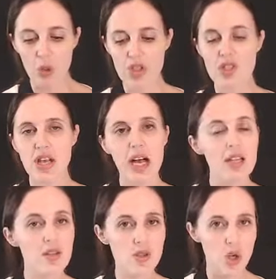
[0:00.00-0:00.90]
Which
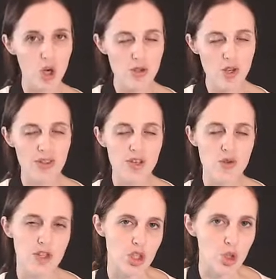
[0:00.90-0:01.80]
side this goes on,
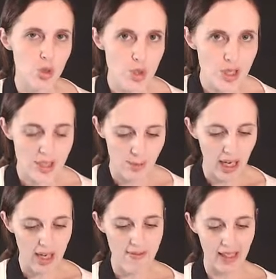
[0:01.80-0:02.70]
this reduces
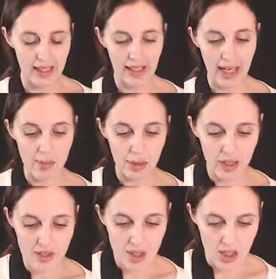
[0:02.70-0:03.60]
my VAT
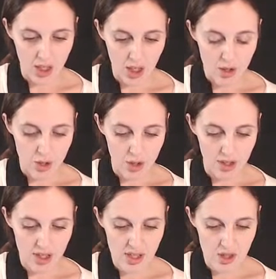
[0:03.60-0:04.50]
liability. So
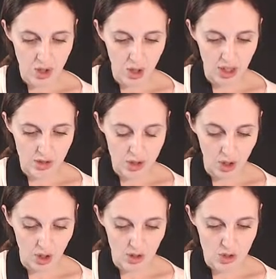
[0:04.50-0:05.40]
this is going to
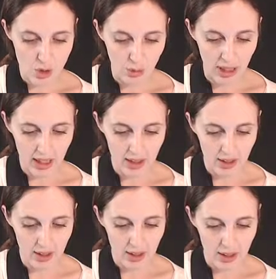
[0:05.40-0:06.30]
go to my
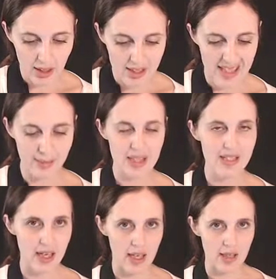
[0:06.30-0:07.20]

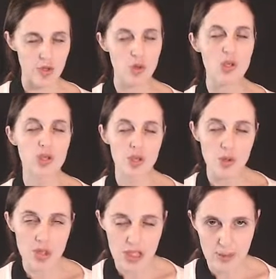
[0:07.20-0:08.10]
debit side. It
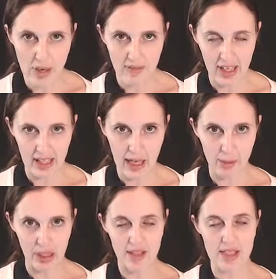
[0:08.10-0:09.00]
reduces my VAT
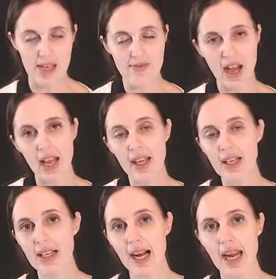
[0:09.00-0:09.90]
liability. If I
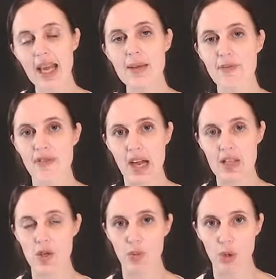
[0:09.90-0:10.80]
can claim
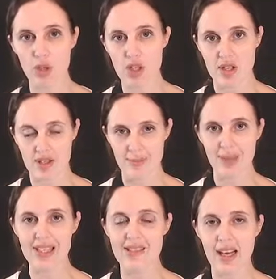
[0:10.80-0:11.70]
VAT on purchases, it
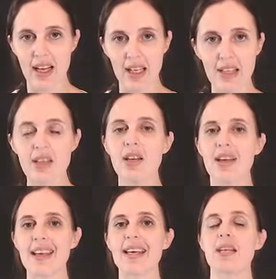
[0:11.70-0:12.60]
means that I can
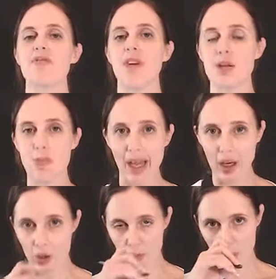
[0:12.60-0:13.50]
get VAT
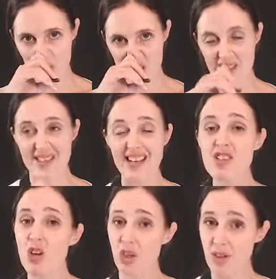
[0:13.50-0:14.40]
back on purchases. That
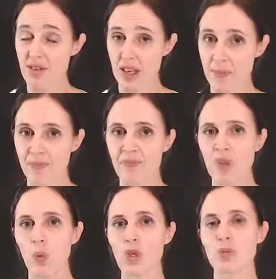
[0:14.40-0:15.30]
is a good thing,
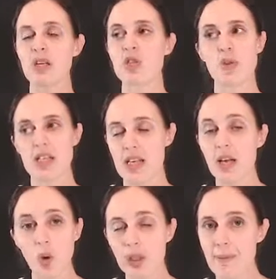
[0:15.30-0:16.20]
which means when I
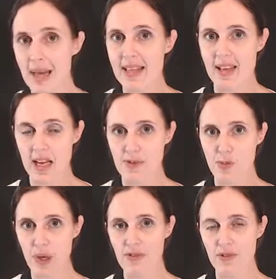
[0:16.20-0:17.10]
take all the money that I have
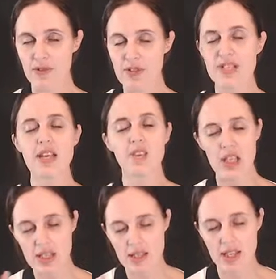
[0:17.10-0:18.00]
to pay for the
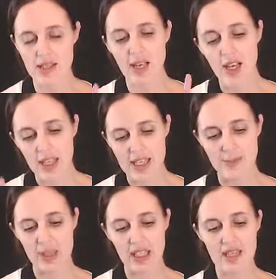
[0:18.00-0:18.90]
receiver, he says,
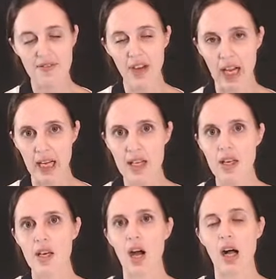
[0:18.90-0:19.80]
Yes, but that's fine.
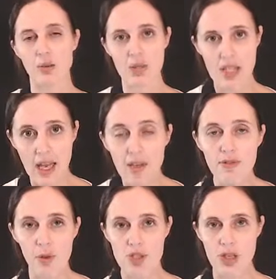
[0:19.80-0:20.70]
I will take
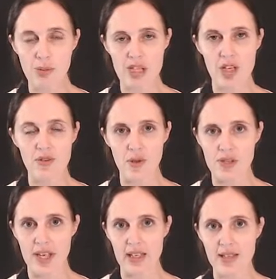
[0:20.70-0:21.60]
14% of
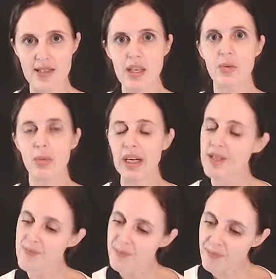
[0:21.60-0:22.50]
your sales,
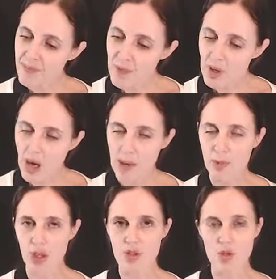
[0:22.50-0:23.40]
but
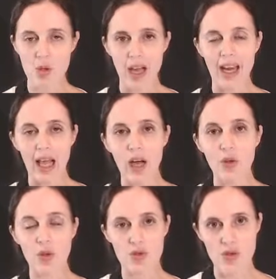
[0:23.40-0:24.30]
I'm going to
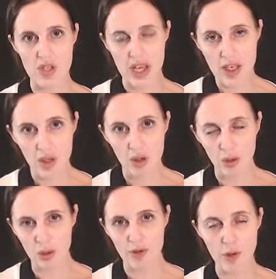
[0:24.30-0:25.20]
allow you to take
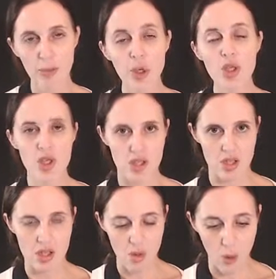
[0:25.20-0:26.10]
all of your
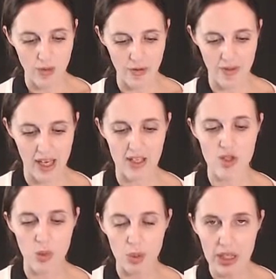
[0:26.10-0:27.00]
purchases off of that.
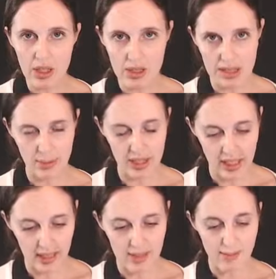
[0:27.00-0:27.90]
So we debit
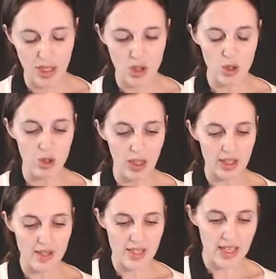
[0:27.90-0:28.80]
that and make sure you
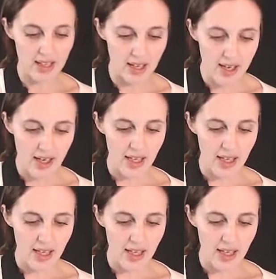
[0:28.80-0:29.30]
understand that.